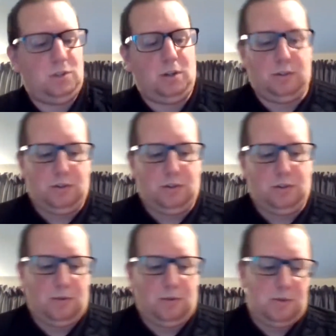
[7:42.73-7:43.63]
a
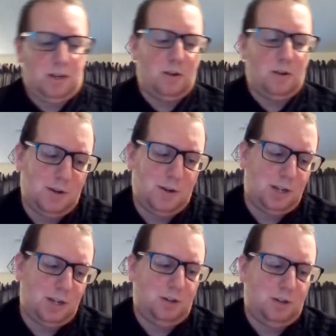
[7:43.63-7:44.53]
done deal by any
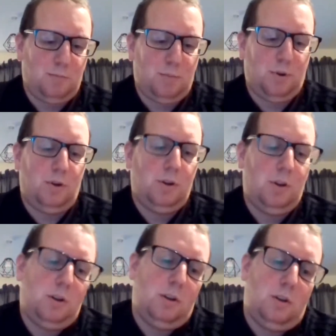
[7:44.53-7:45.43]
stretch of the imagination,
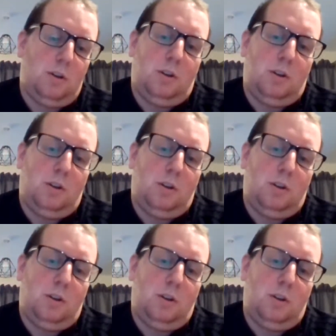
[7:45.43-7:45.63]
but